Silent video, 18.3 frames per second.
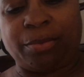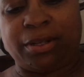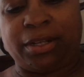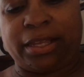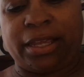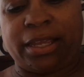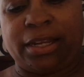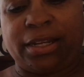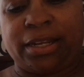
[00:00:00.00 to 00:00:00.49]
going to
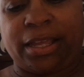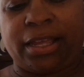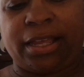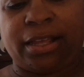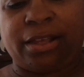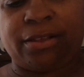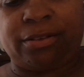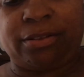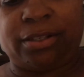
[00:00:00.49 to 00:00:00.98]
lay it
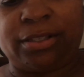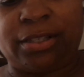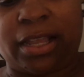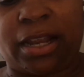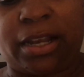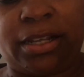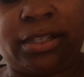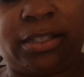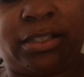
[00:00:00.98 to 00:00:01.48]
down. It's
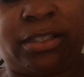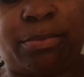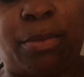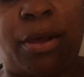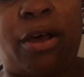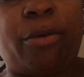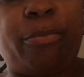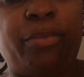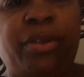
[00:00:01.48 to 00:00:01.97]
got a
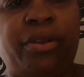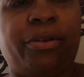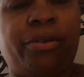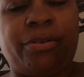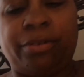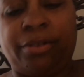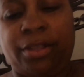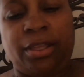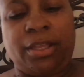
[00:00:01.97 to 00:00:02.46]
small
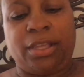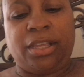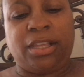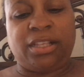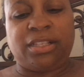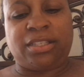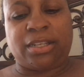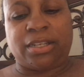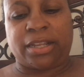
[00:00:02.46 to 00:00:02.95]
mirror.
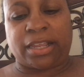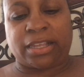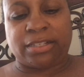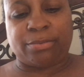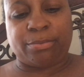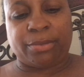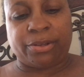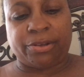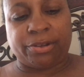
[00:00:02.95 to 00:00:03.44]
It's a
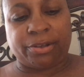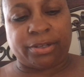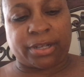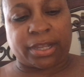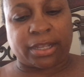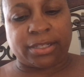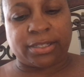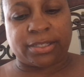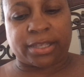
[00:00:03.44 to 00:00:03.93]
nice mirror,
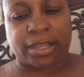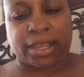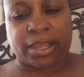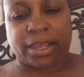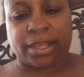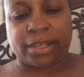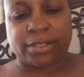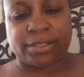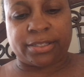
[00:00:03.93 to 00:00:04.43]
nice
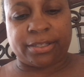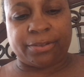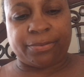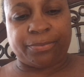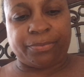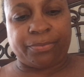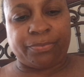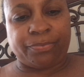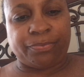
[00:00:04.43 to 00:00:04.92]
size.
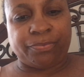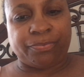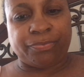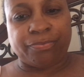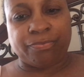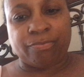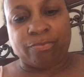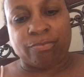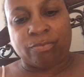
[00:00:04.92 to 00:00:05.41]

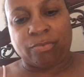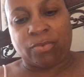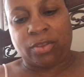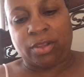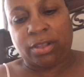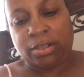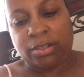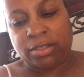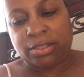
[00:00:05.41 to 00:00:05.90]

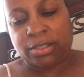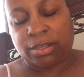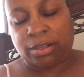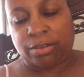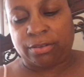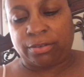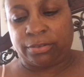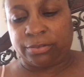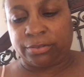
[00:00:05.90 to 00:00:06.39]

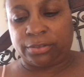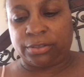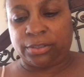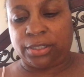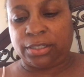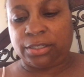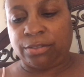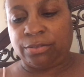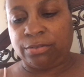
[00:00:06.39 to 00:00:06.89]
So
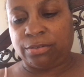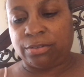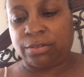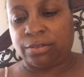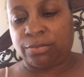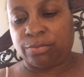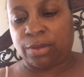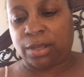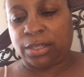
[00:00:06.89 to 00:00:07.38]
let's do some
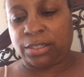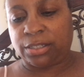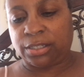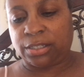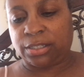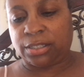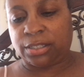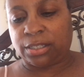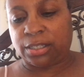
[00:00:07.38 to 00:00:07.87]

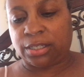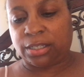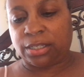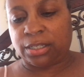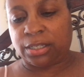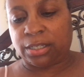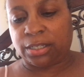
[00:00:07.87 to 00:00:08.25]
swatches.